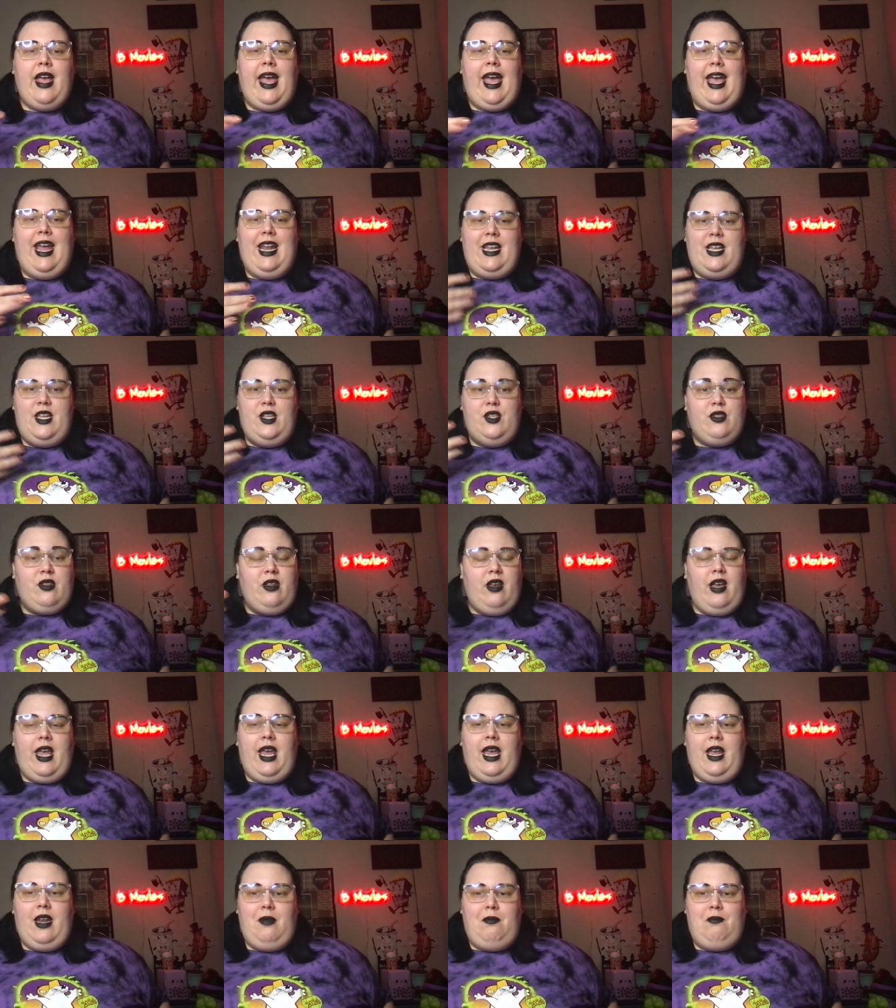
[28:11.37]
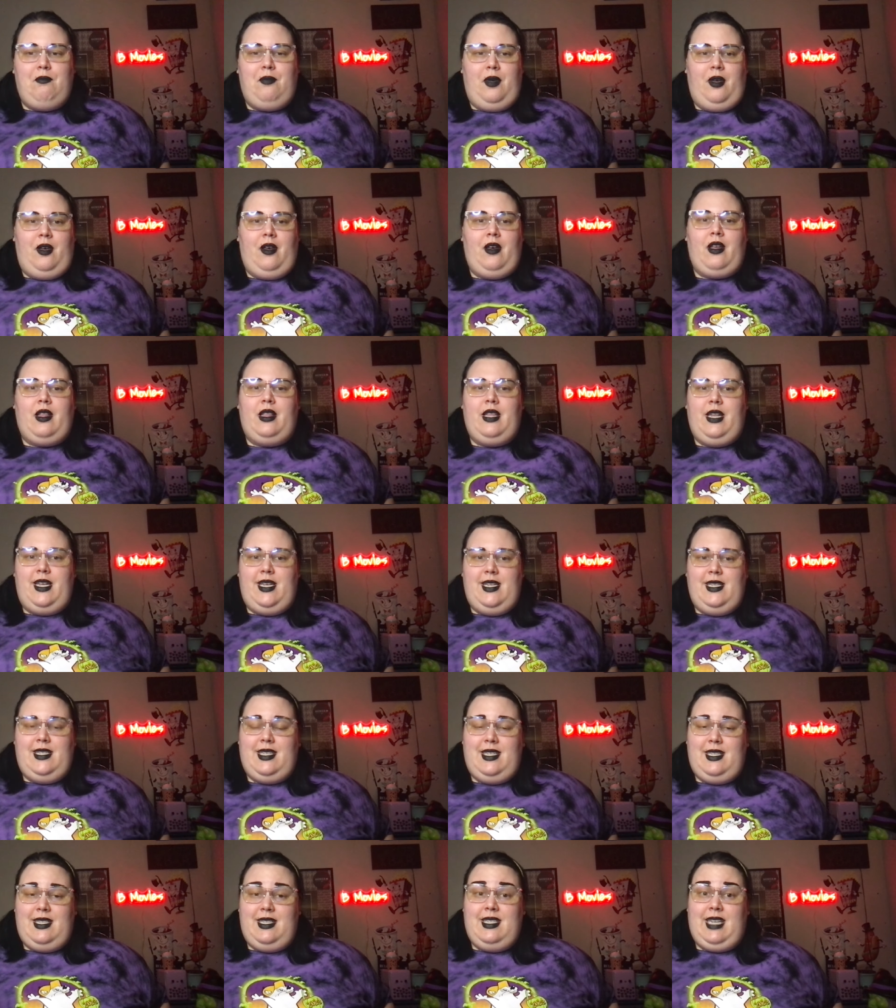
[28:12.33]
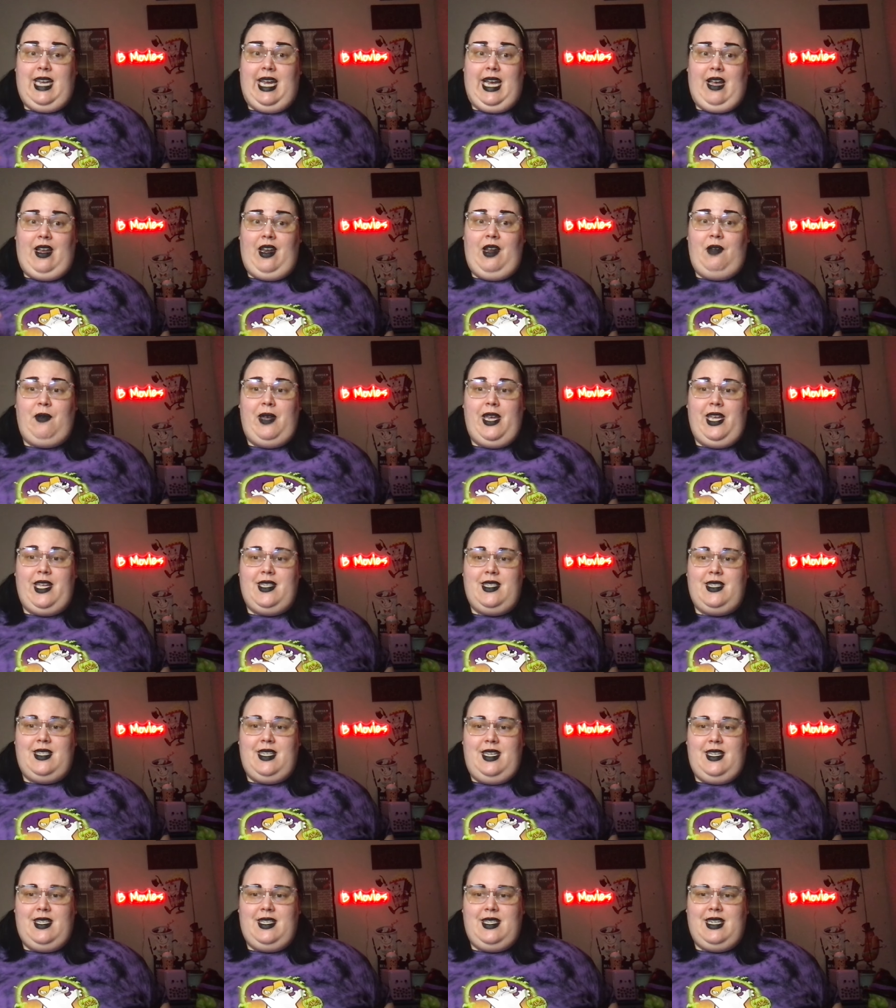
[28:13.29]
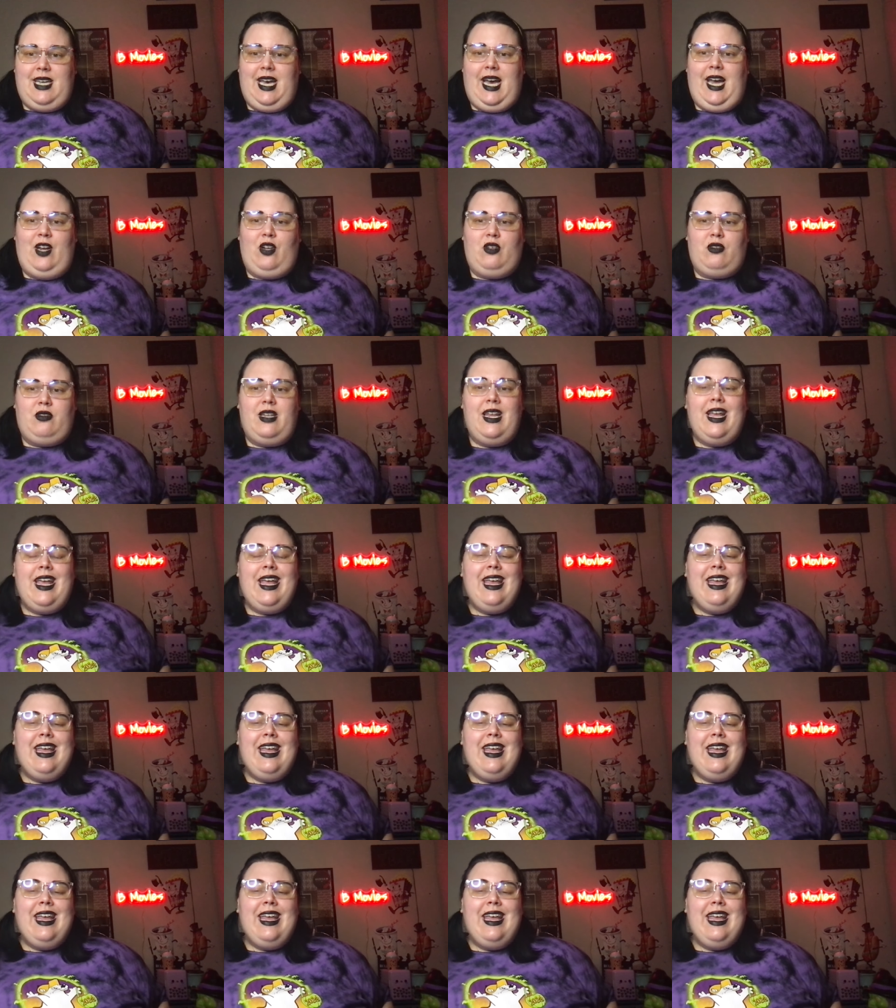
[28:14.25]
And he's looking at a book that he sits down and we can see is titled